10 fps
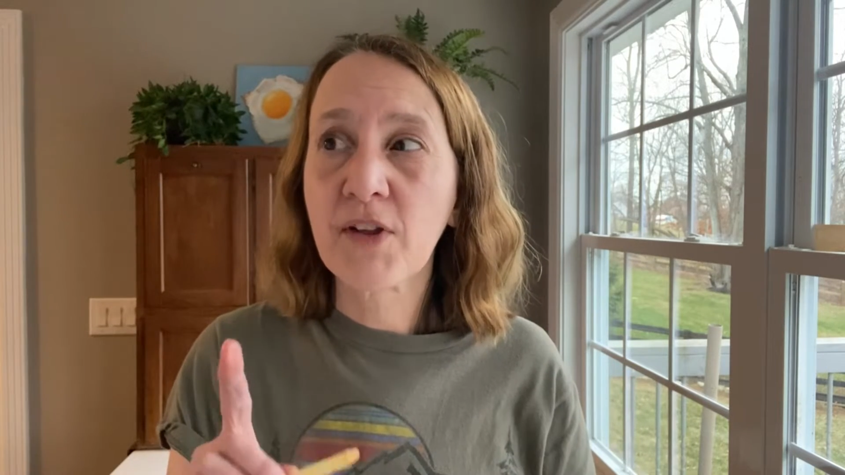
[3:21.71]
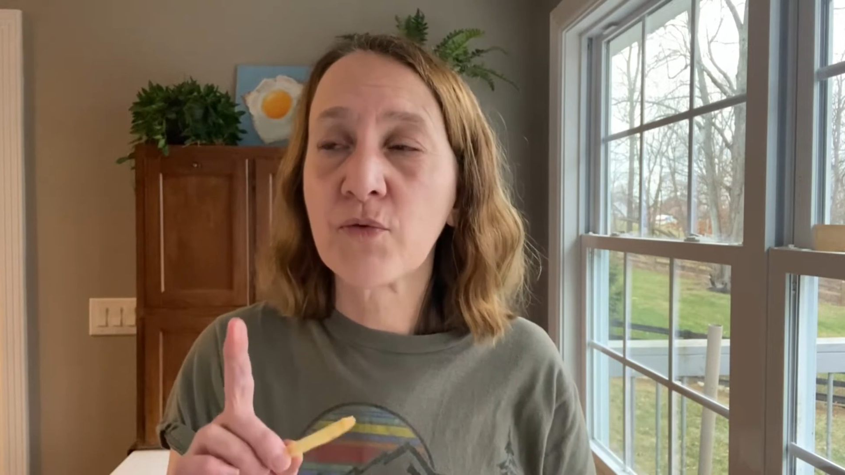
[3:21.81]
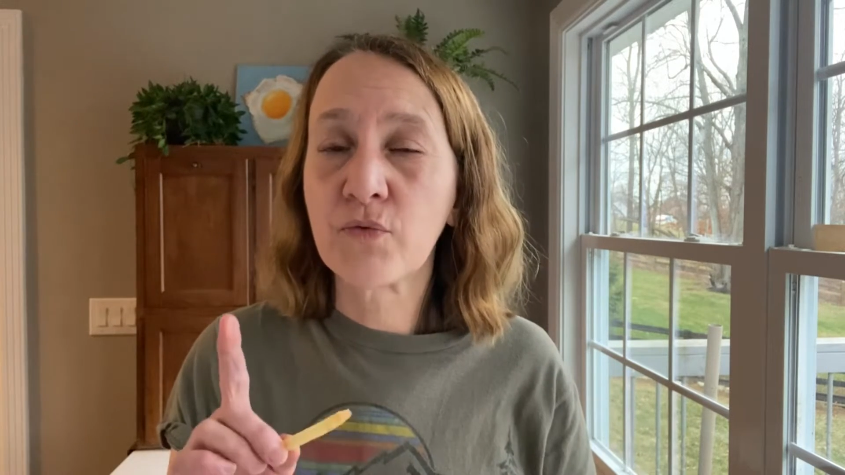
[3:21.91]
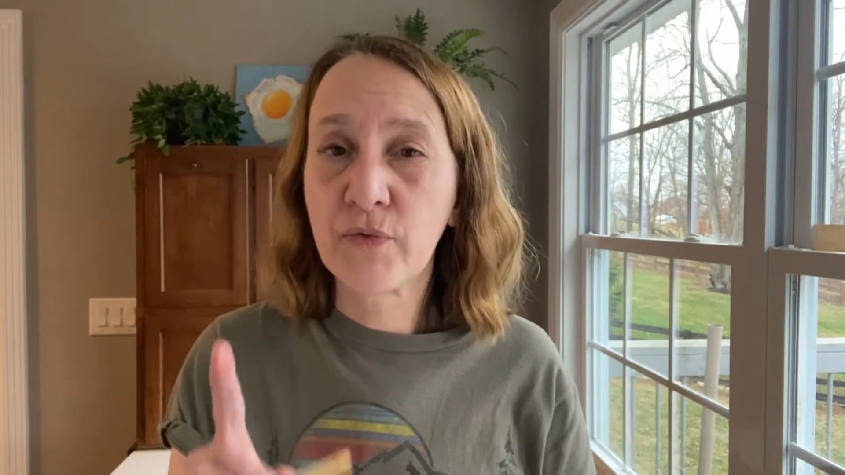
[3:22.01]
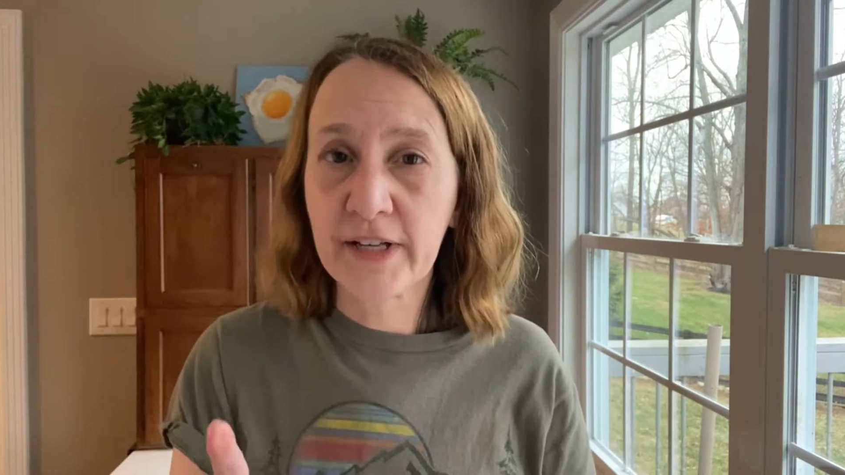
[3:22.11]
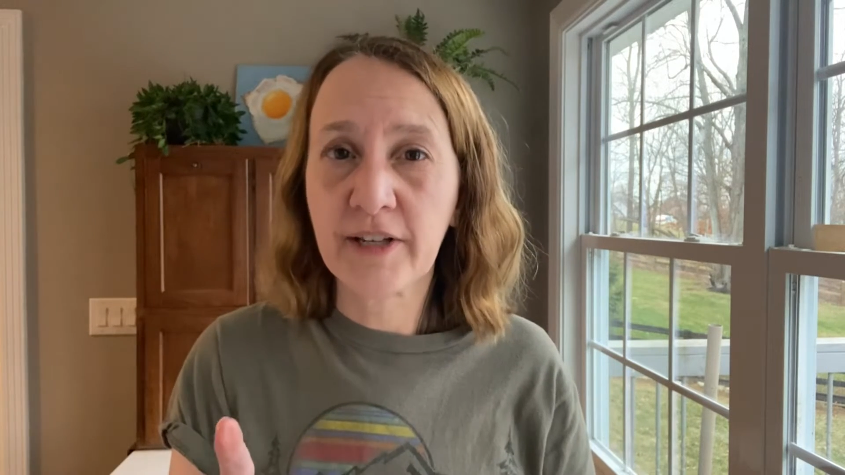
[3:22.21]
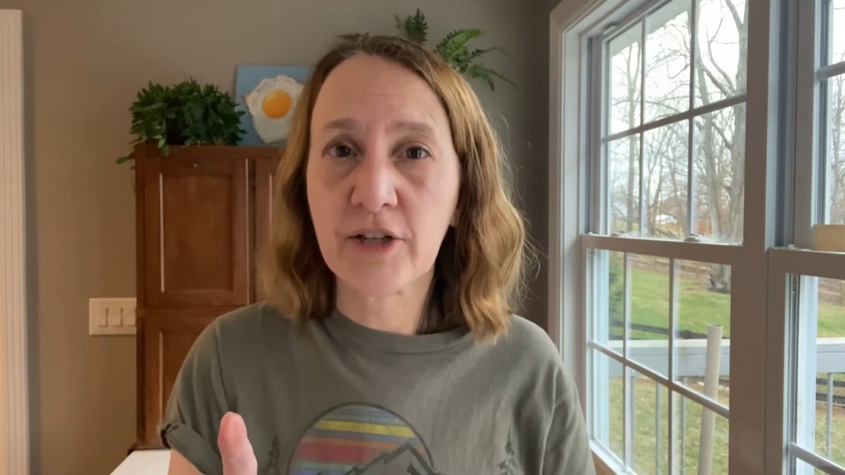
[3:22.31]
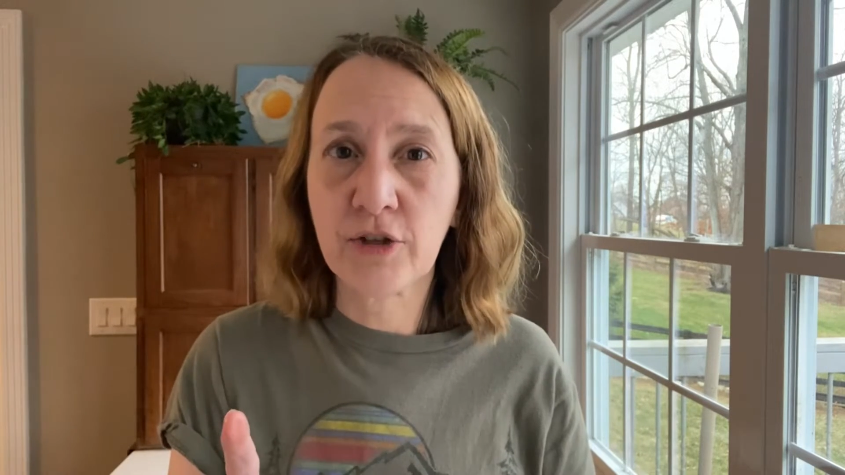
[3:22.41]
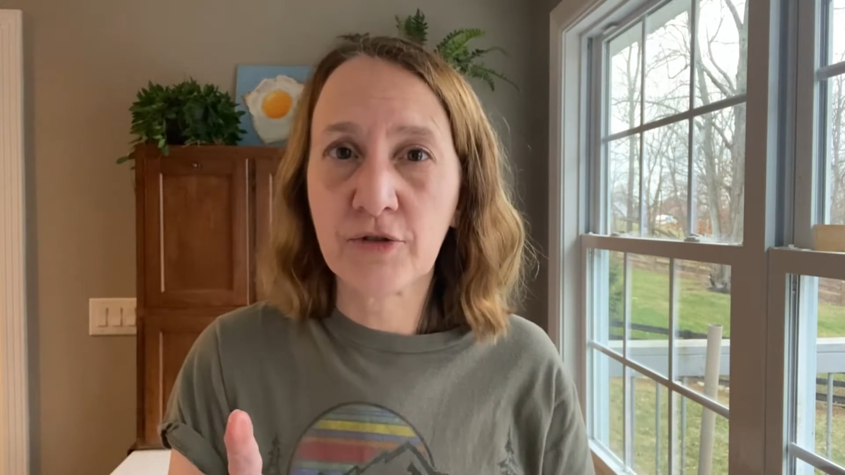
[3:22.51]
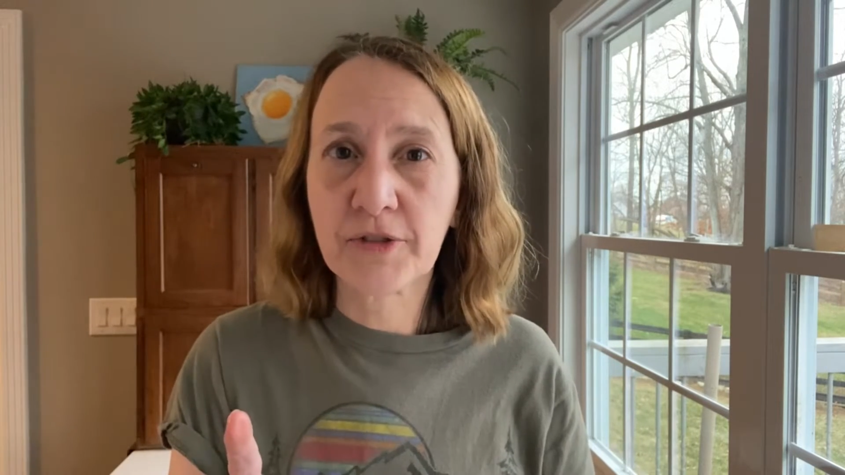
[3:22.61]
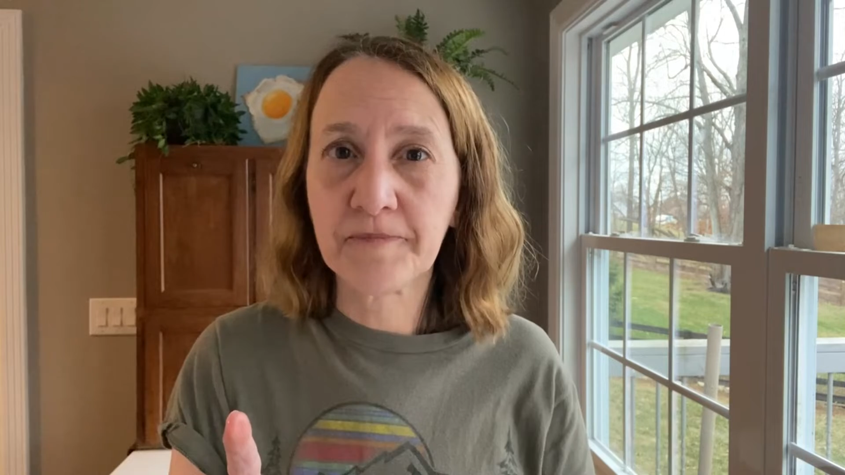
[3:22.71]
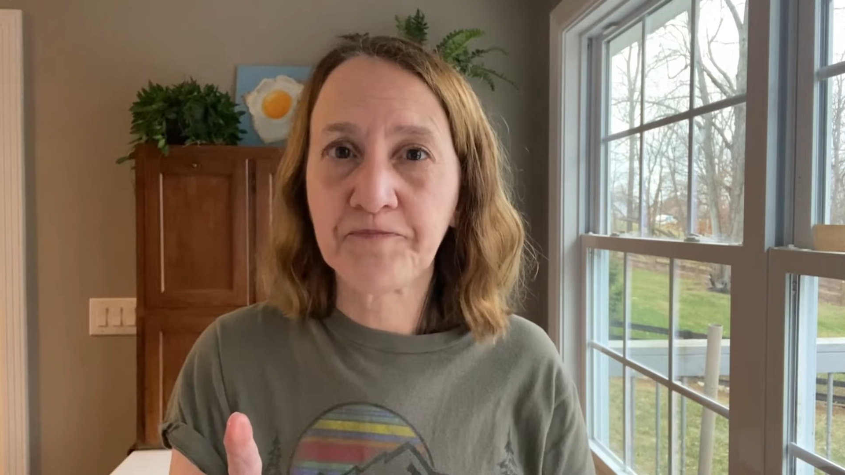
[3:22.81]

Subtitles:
really close.